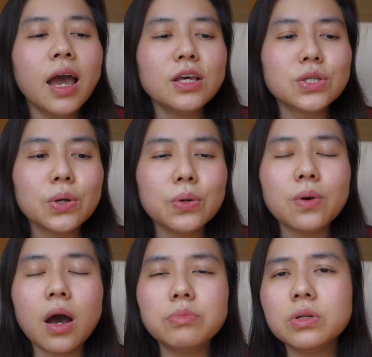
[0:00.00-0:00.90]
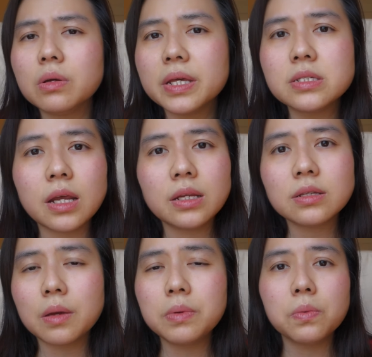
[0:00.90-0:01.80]
So you could place it
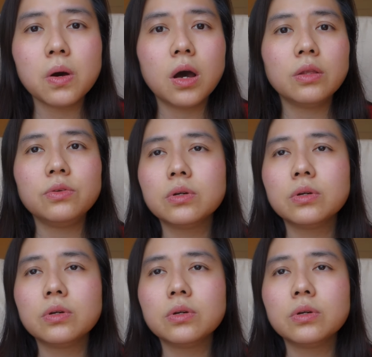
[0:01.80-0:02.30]
anytime you want.